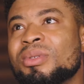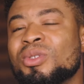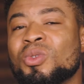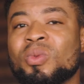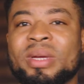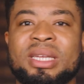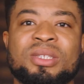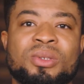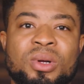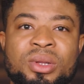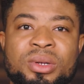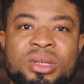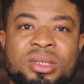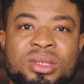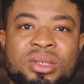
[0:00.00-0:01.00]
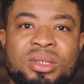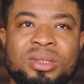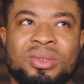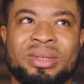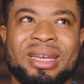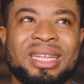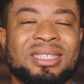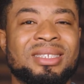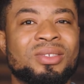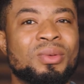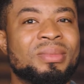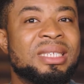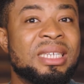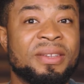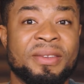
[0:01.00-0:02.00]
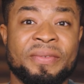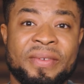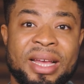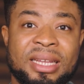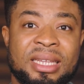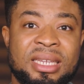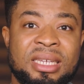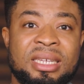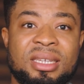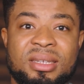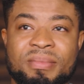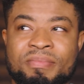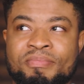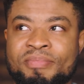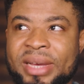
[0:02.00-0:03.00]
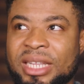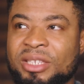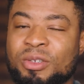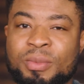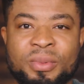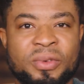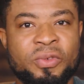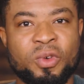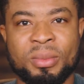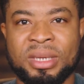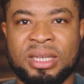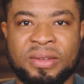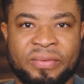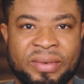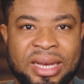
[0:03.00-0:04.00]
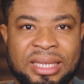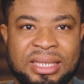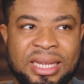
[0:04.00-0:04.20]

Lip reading: $20 to get some significantly better performing device